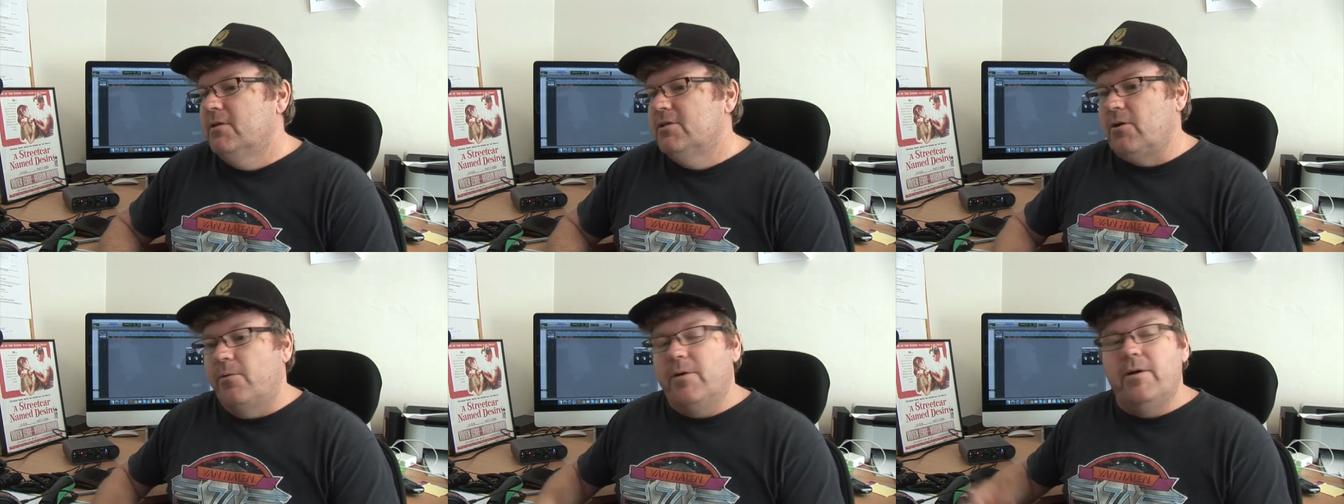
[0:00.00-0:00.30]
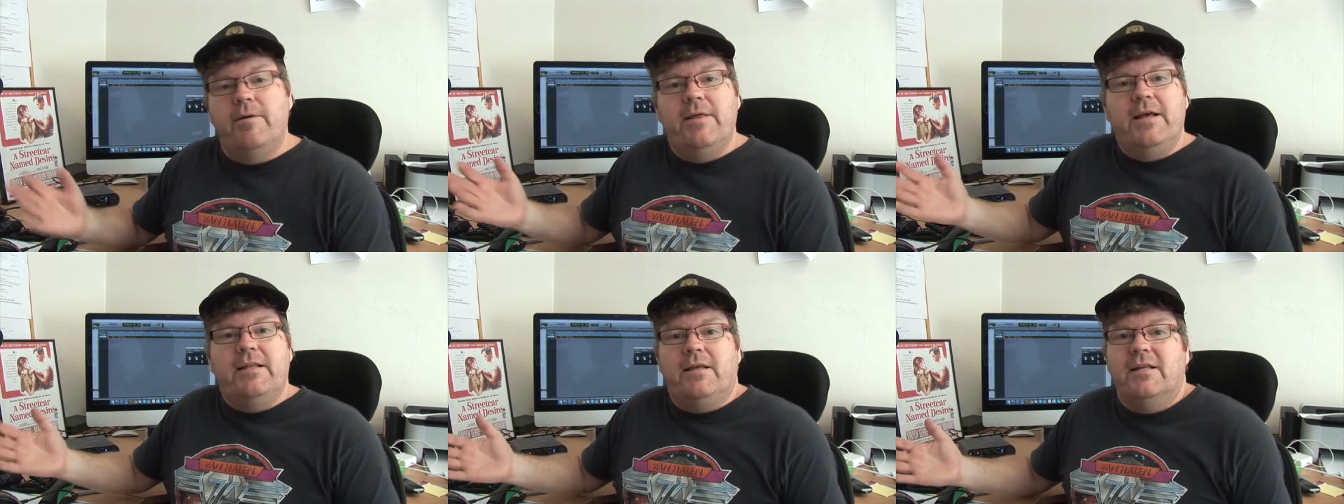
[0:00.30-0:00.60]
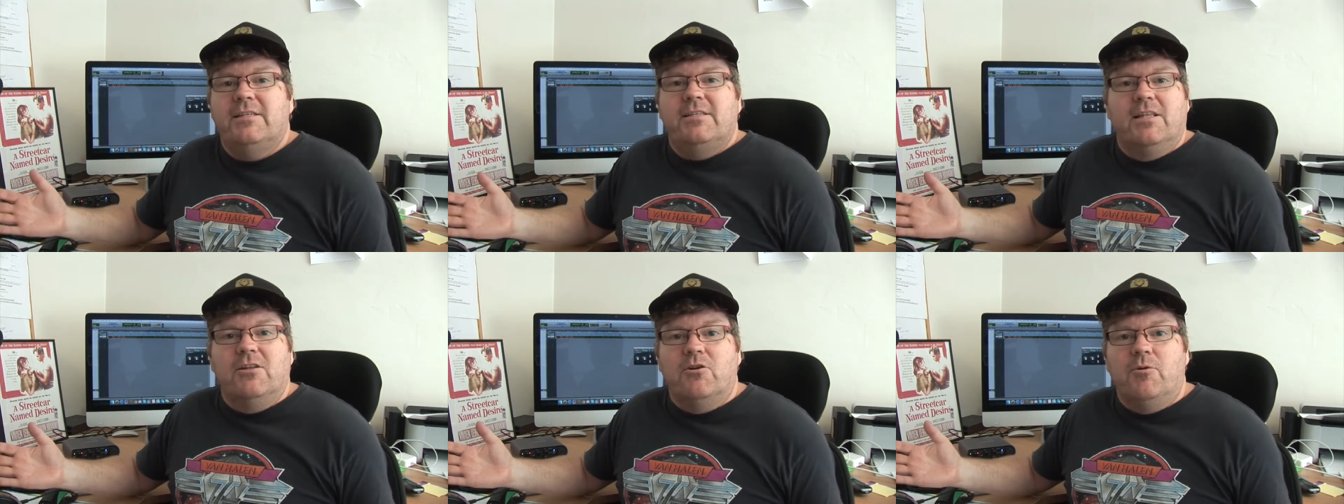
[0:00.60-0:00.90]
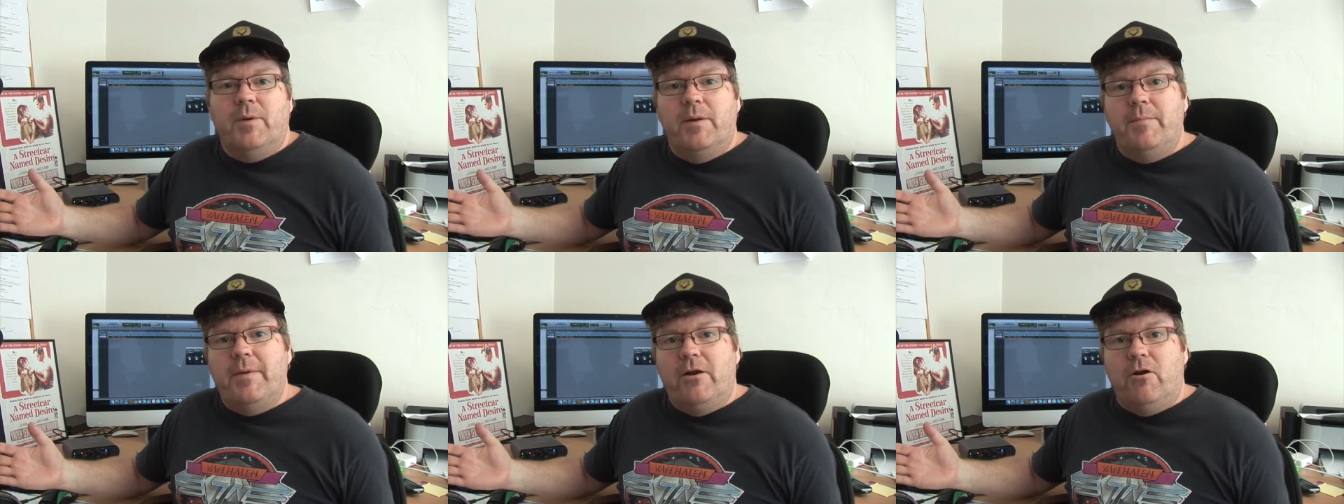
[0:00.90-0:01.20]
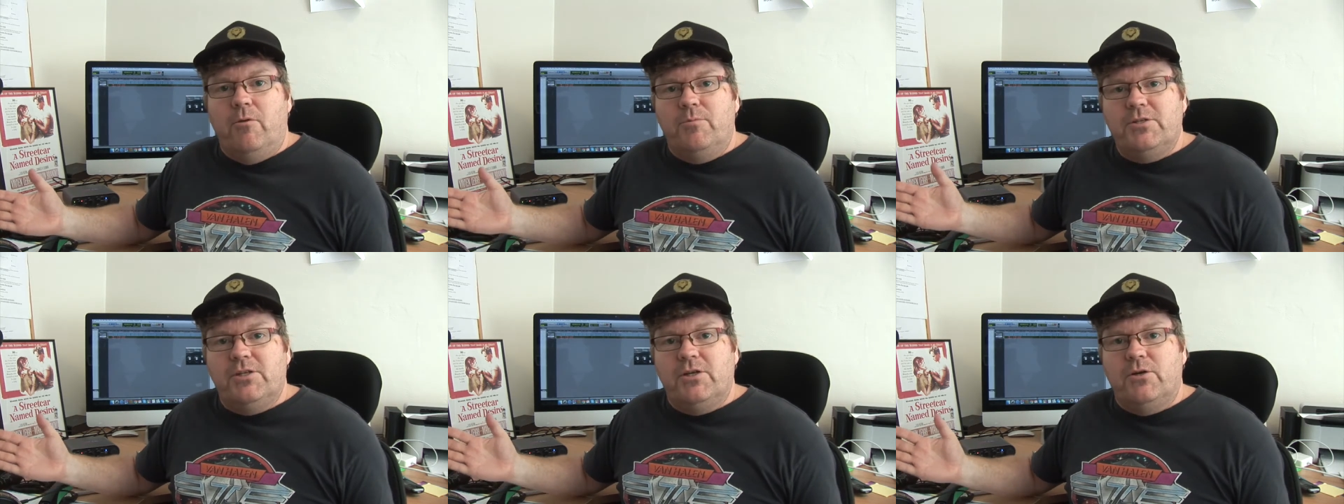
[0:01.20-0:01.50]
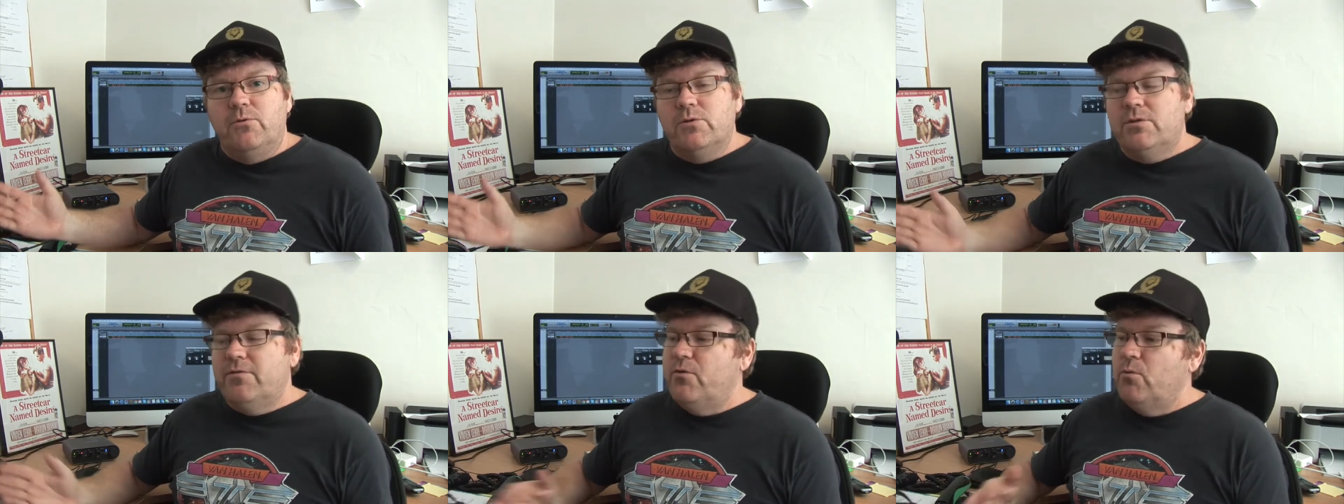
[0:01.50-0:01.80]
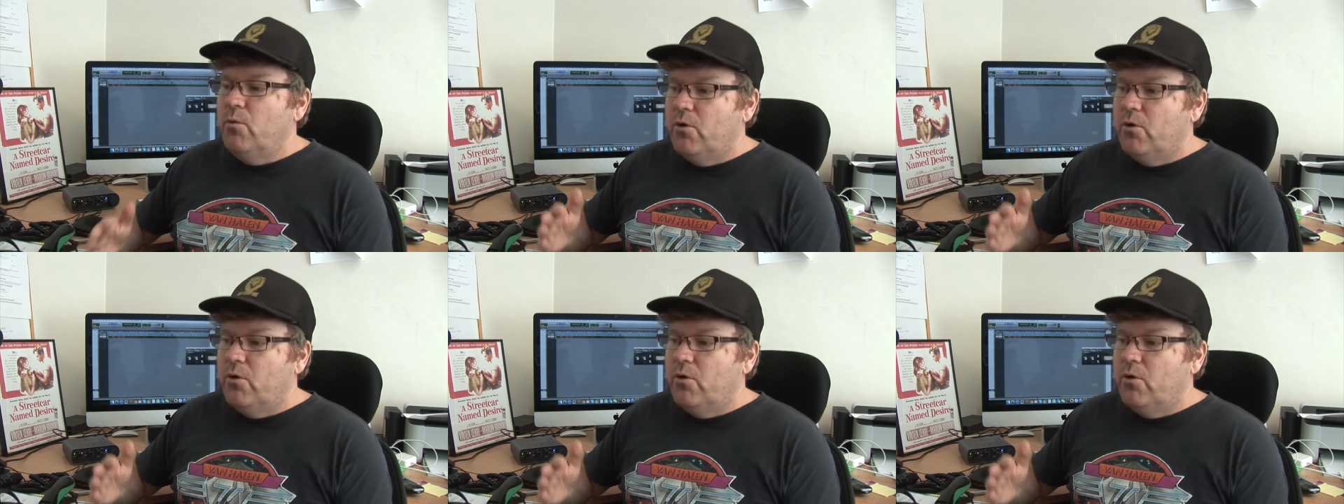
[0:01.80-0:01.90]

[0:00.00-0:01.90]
So anyway, that's a little bit about obstacles. If